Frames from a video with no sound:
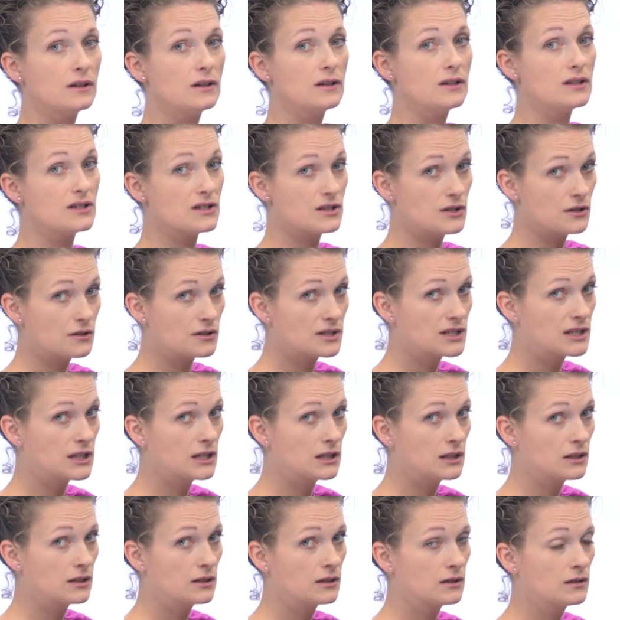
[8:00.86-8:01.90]
is
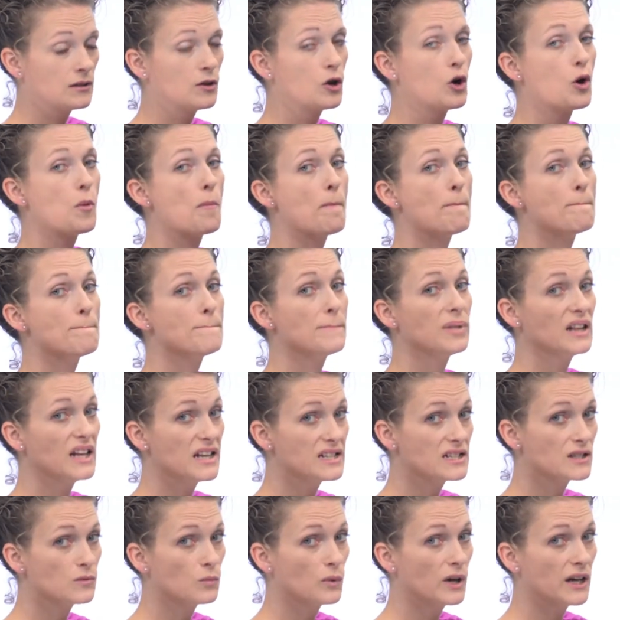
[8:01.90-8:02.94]
13.
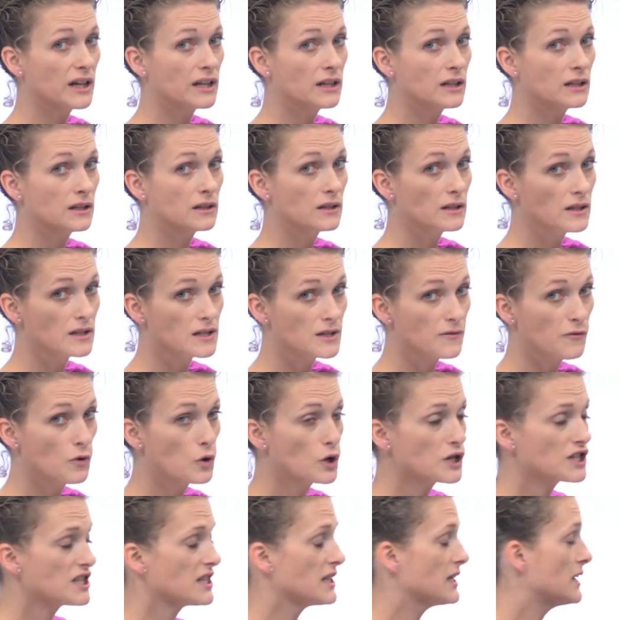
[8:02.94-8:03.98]
Plus 1 is
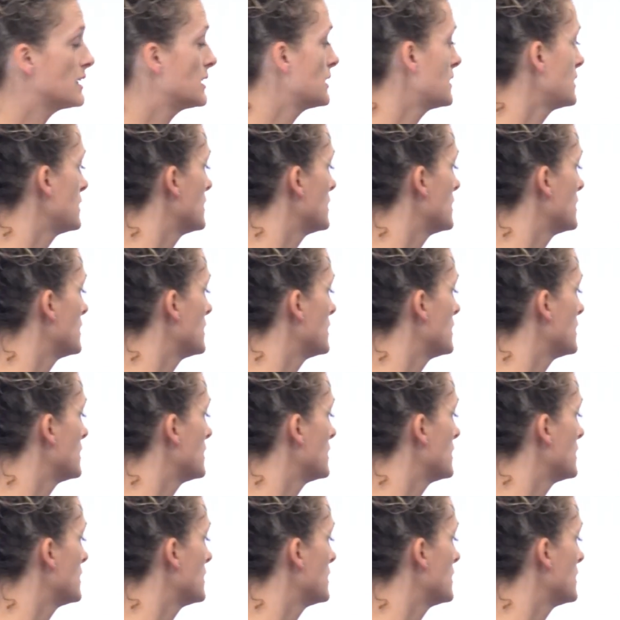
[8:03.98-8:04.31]
14.